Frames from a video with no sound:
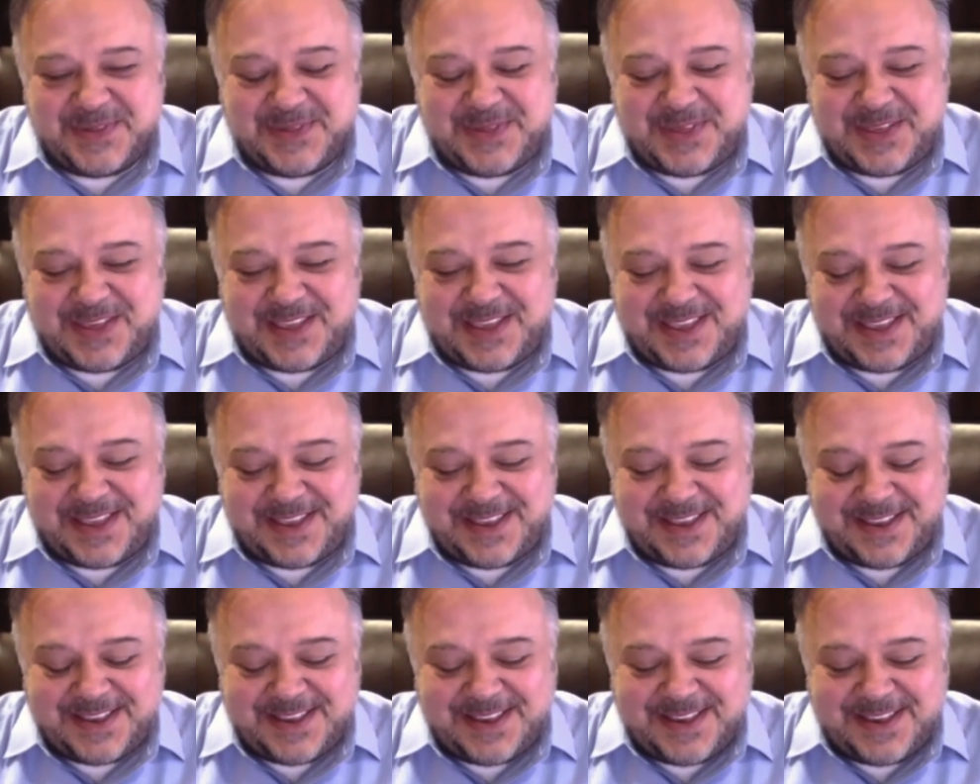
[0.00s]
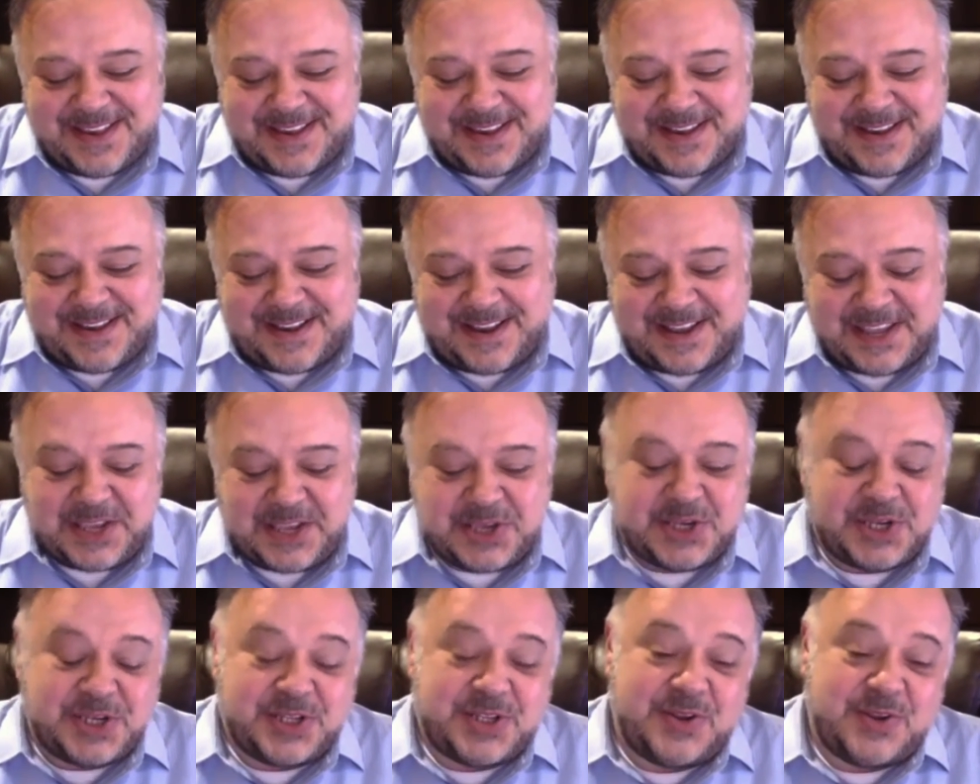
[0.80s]
You
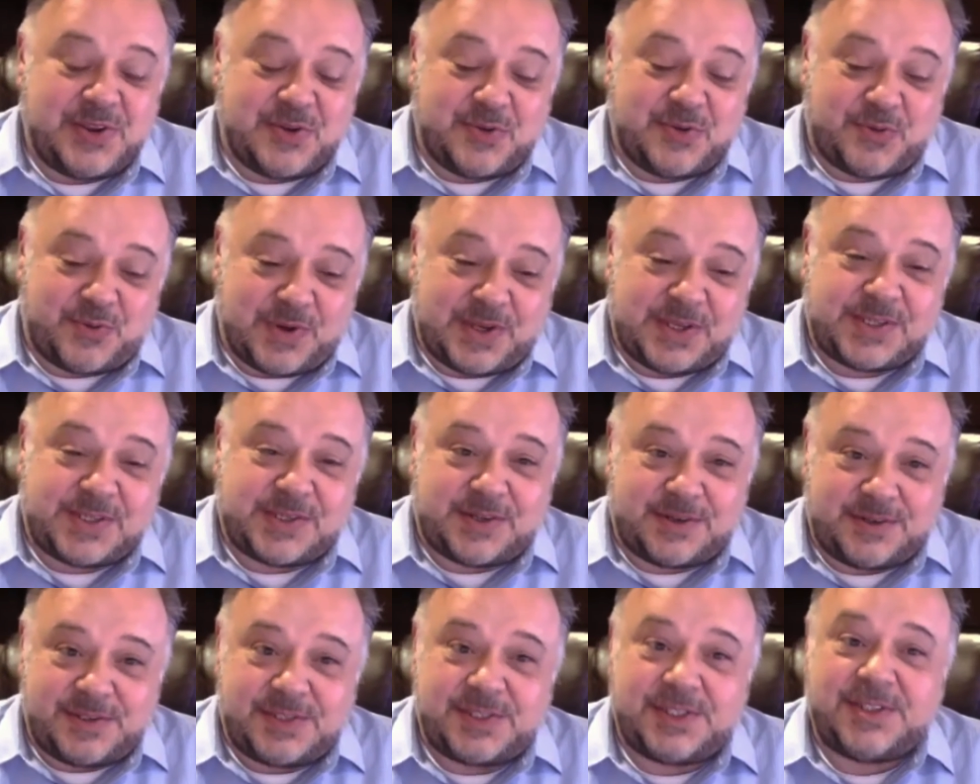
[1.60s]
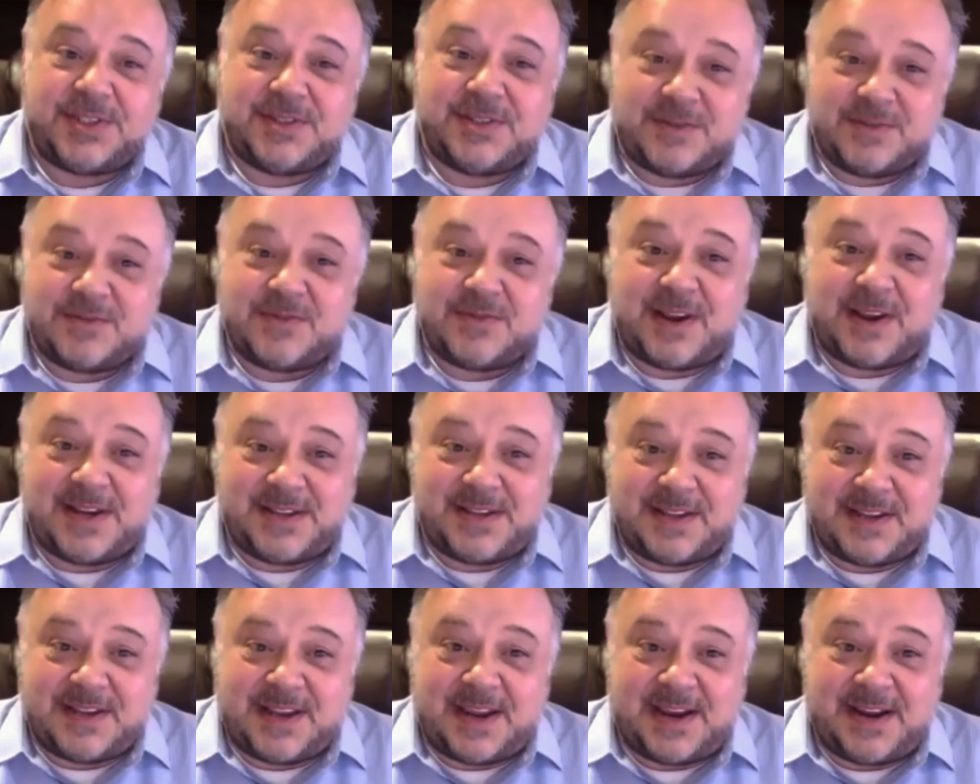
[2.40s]
should do your research, right,
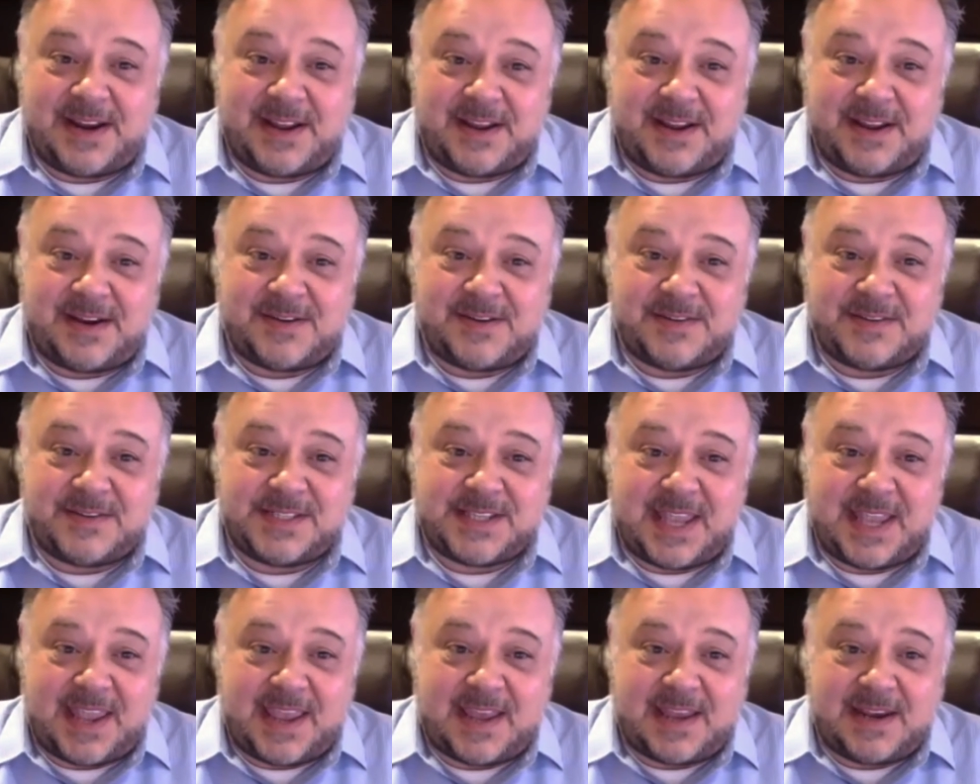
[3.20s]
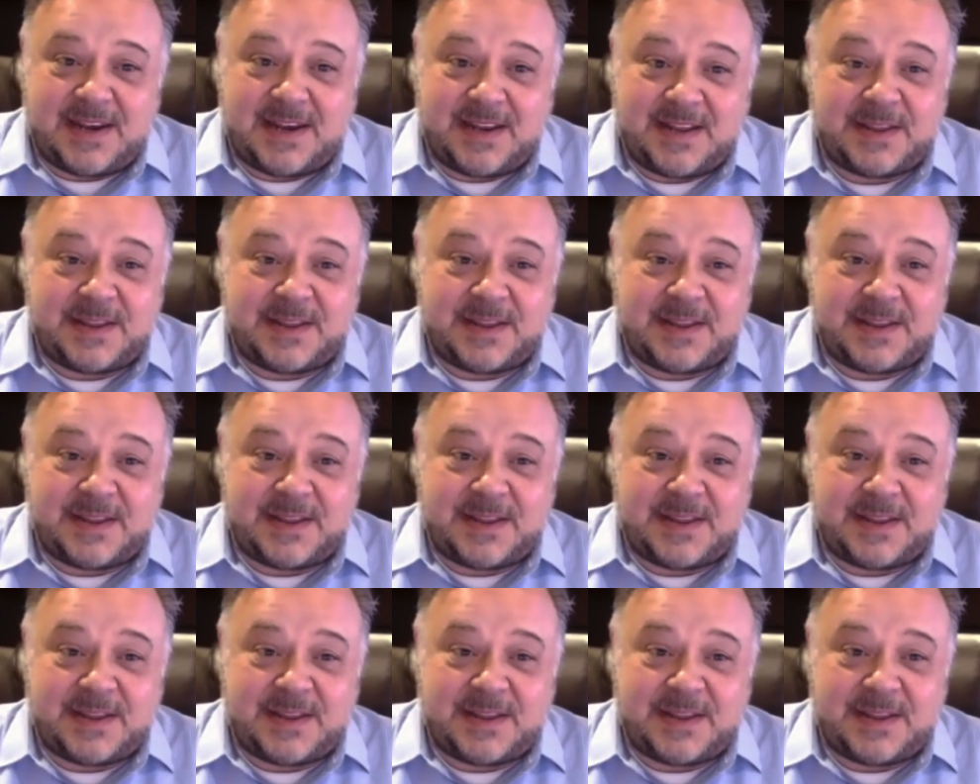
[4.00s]
to kind of understand.